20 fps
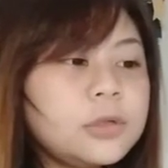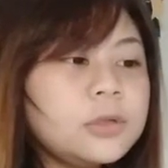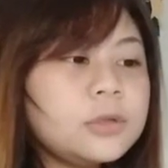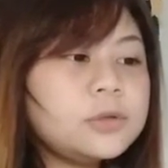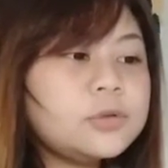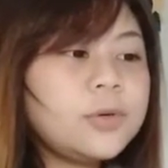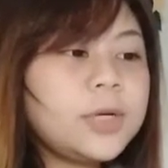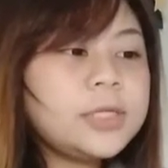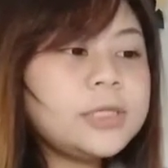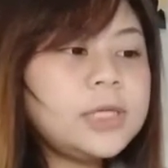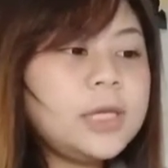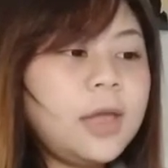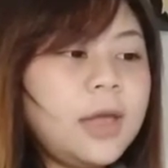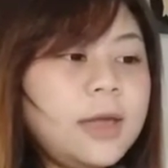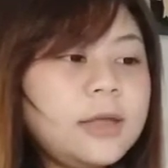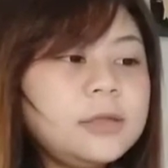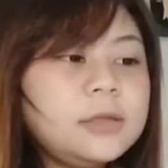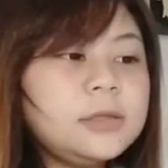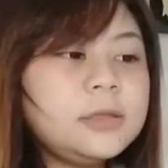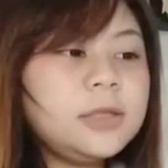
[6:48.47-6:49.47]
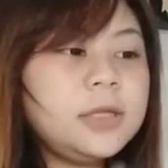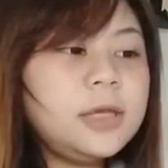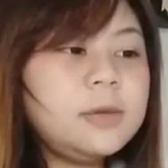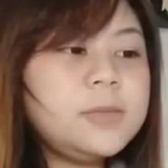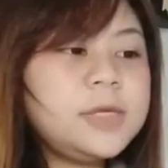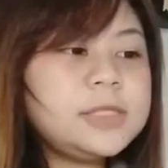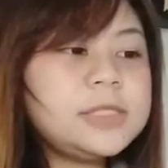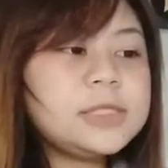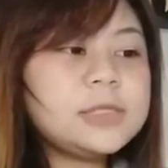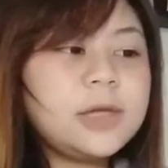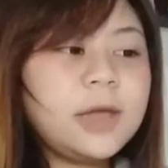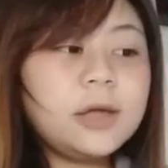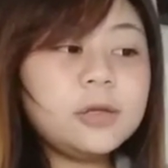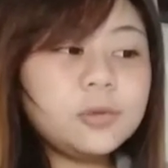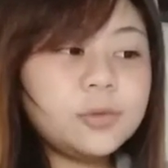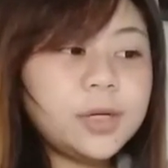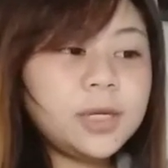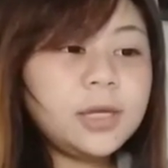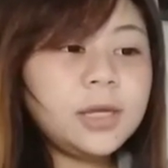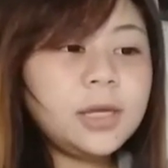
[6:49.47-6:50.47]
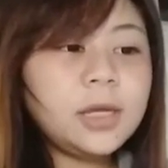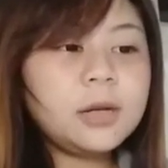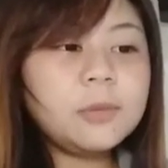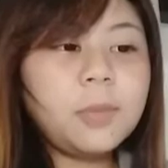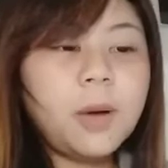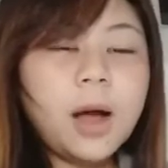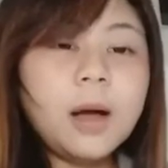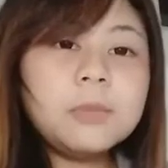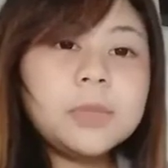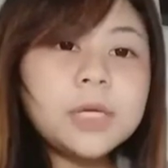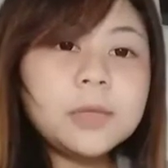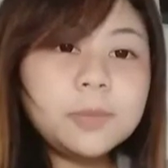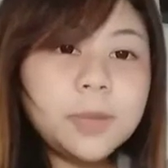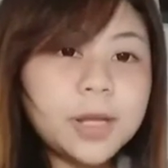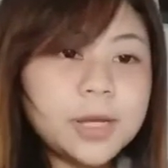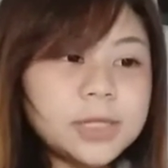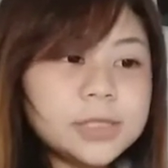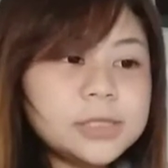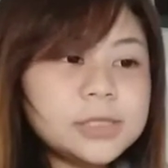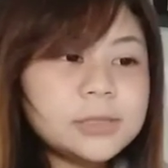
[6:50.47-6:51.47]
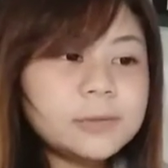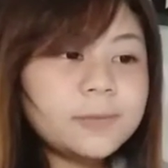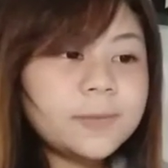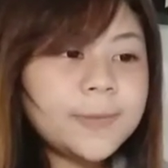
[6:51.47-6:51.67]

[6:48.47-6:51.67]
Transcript: 28 limits gathering in public place